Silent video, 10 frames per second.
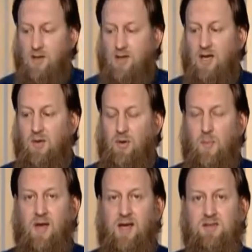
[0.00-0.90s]
okay,
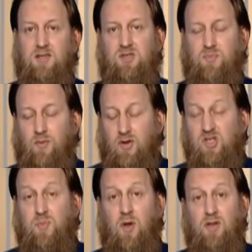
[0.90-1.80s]
prepare to
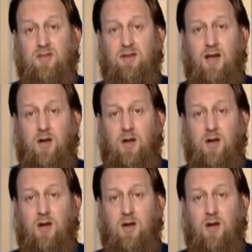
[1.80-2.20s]
respond to